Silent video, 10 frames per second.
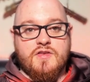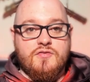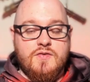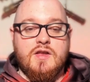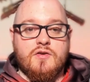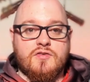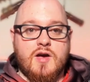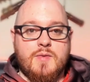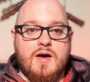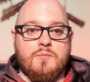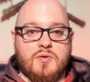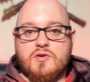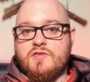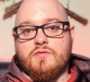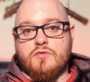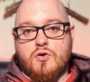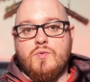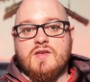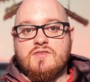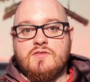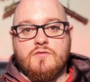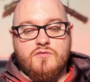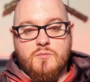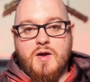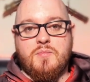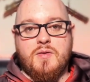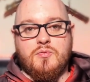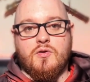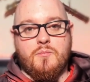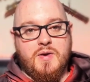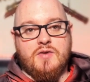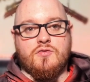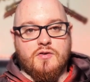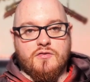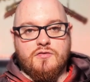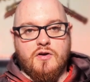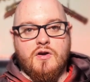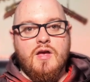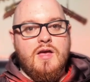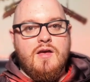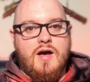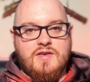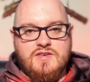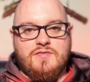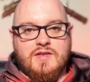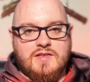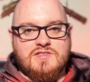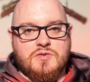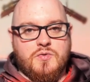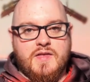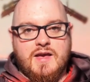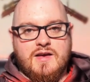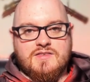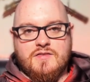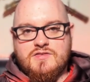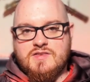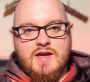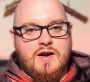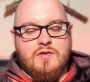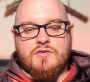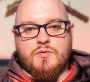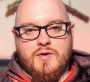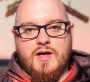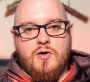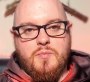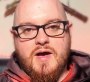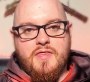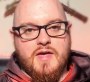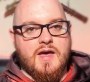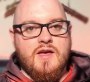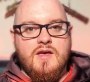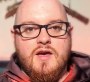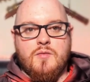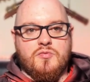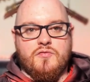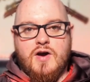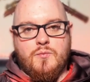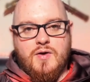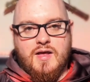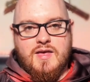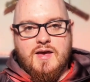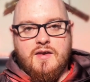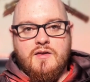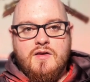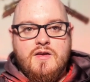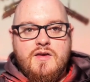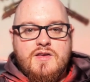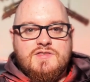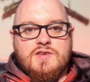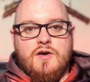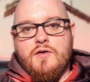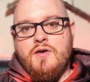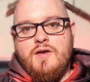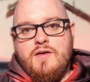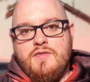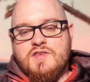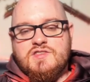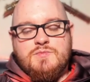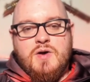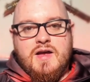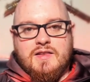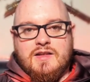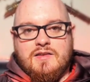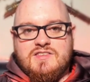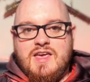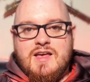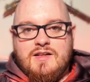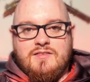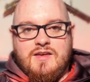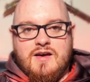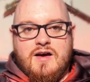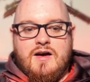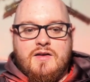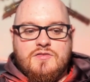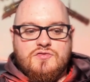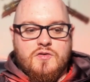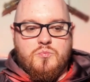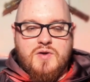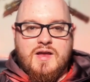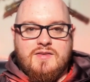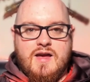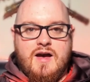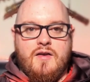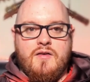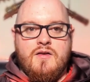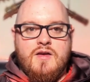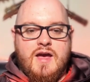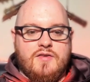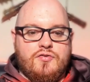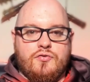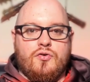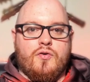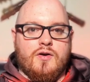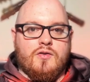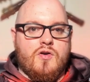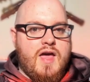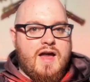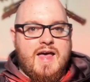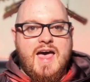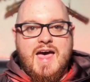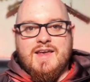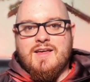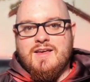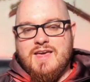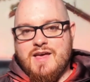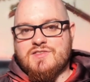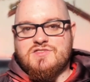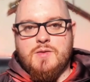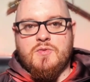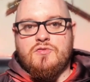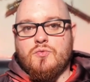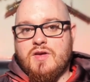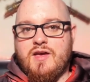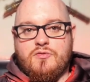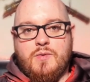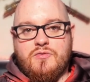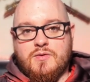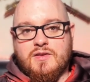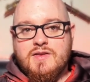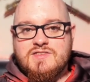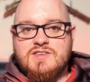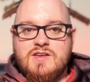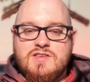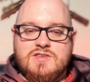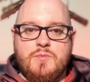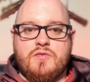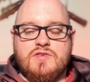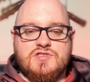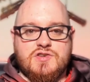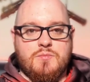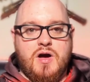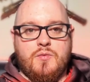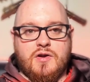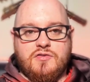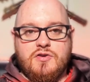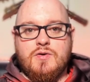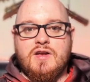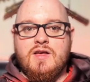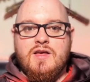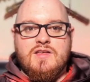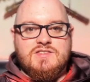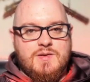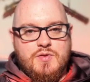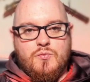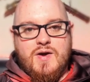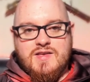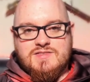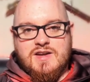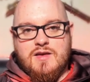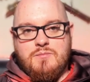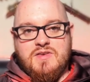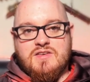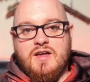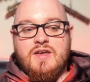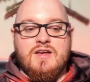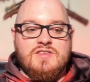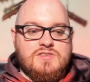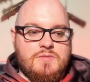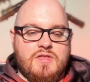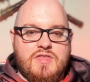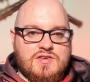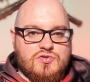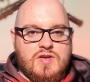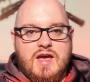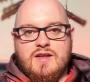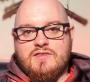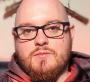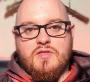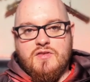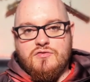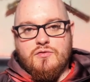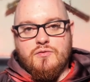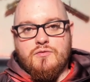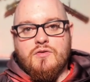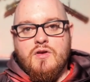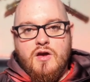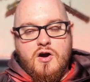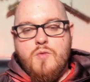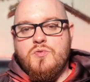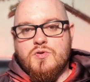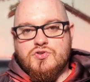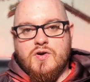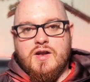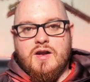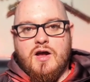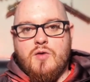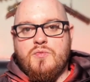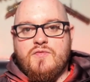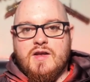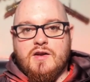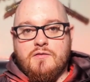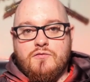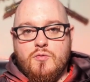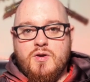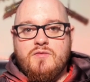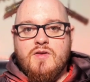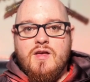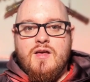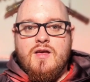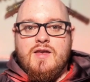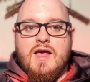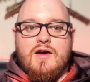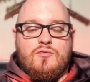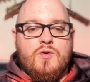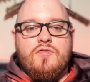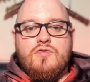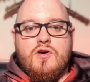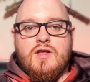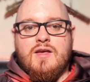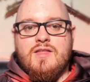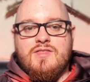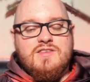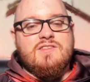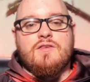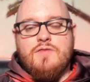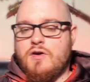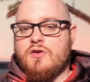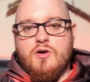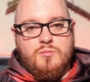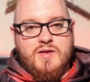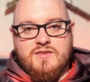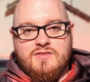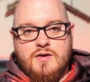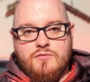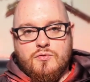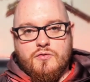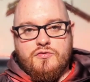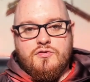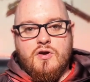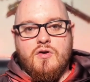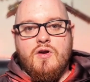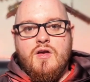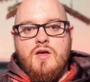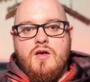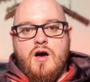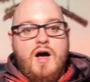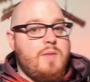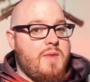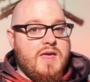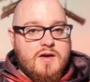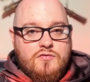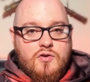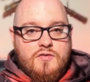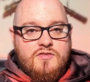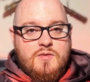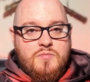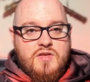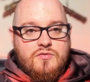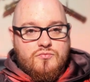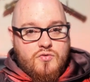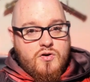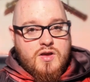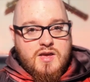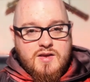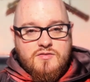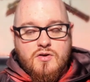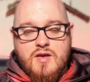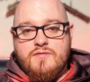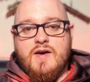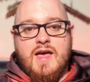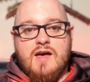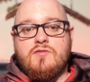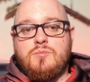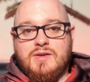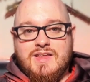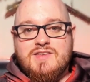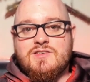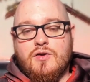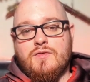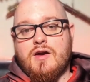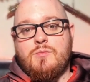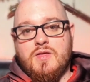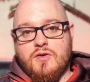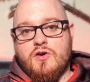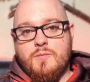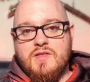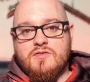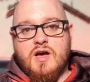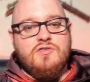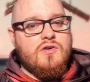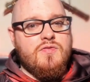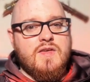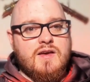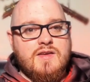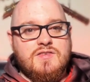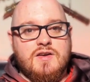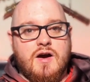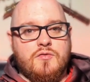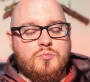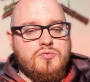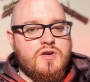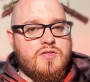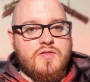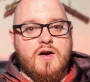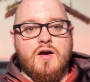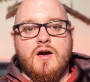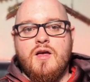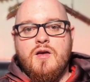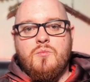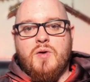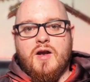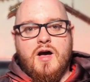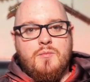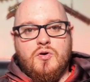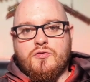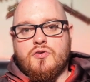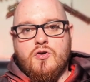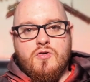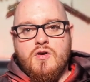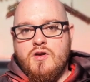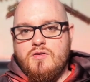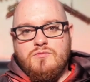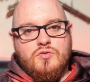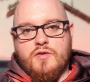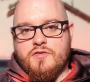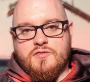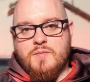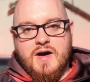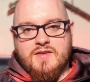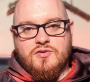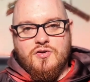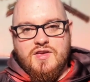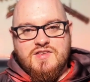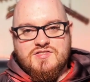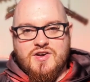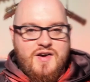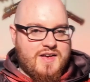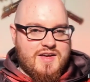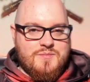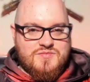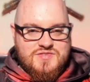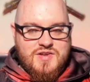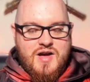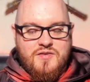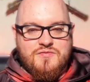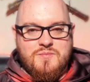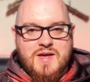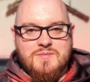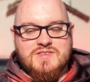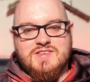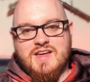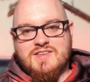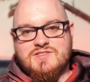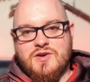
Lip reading: This video has come out because of requests from my people on Patreon, so I definitely listen to what they guys have to say, and I really want to help out there and provide what I can. So this is my little TLDR sort of breakdown and tutorial on how to add Chaos Demons to a Chaos Space Marine list, some of the reasons you might want to do it, some of the ways that it can be done, some of the things you gain and some of the things you lose. I hope you enjoyed it, and I hope you found it informative. Now, it's worth noting, this is a very complex set of rules, so I may have gotten some things wrong here, so if I have, please correct me in the comments. I don't think I did. I was pretty thorough, but I'm also not the smartest cookie, so I often make mistakes.